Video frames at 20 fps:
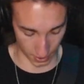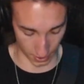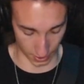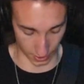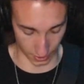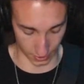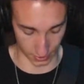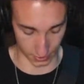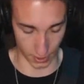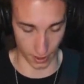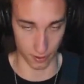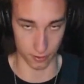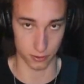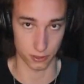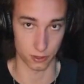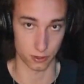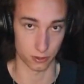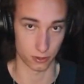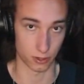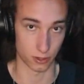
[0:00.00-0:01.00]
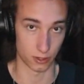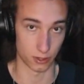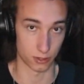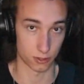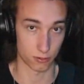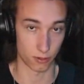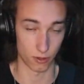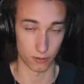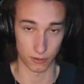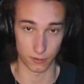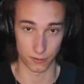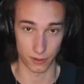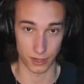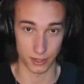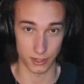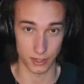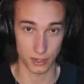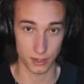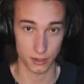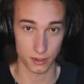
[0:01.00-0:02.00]
and then downstroke on the 12th
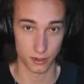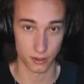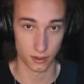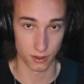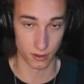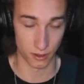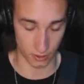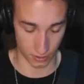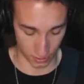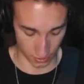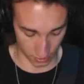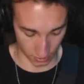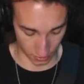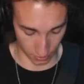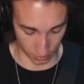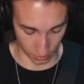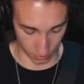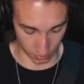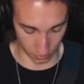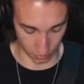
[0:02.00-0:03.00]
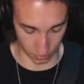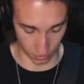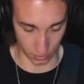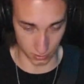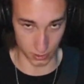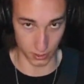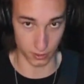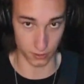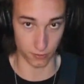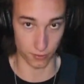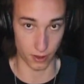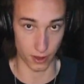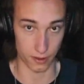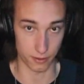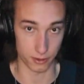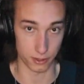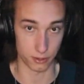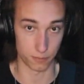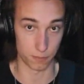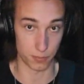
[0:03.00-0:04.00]
fret D, 13th
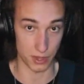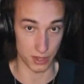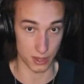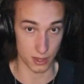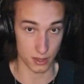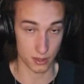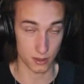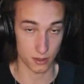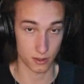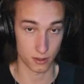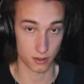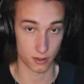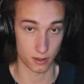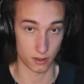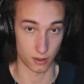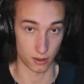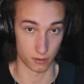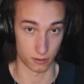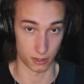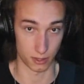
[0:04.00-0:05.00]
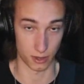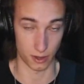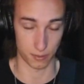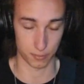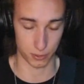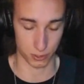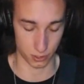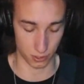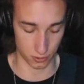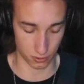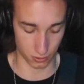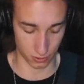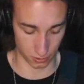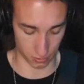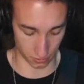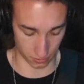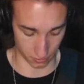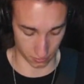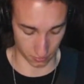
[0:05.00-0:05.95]
fret B with an upstroke,